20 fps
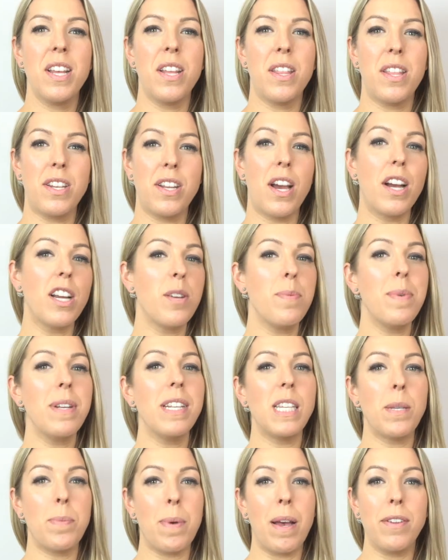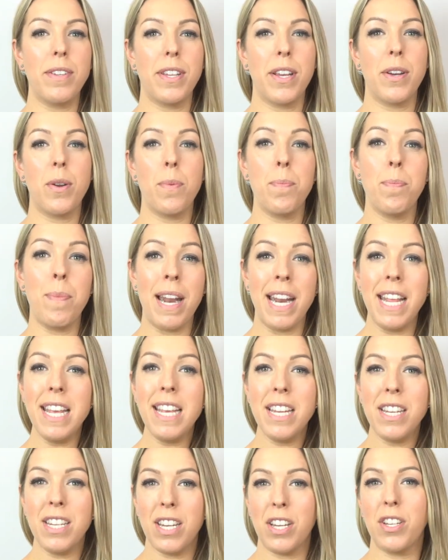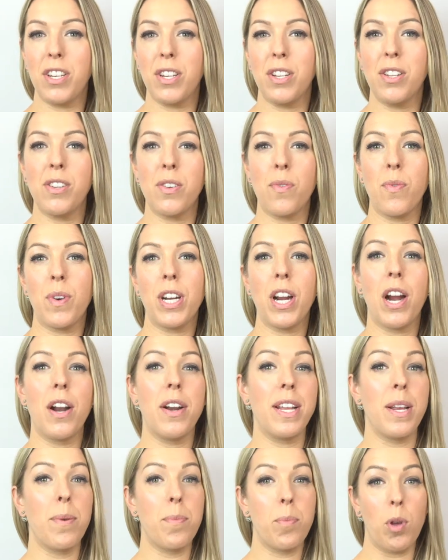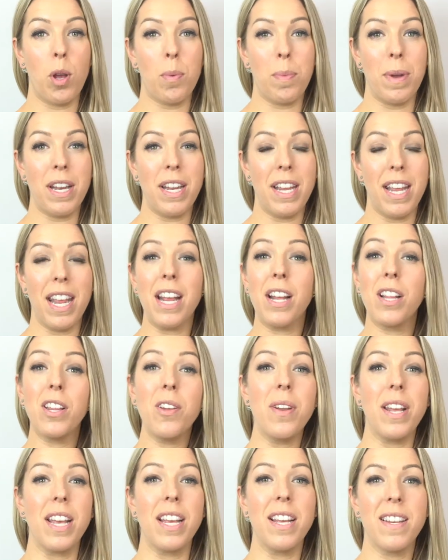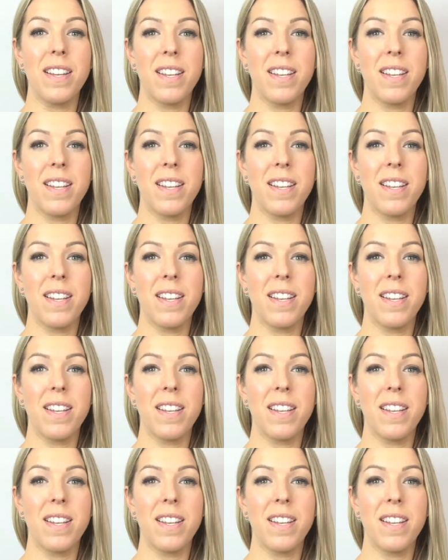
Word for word: The document spells out many conditions regarding employment, including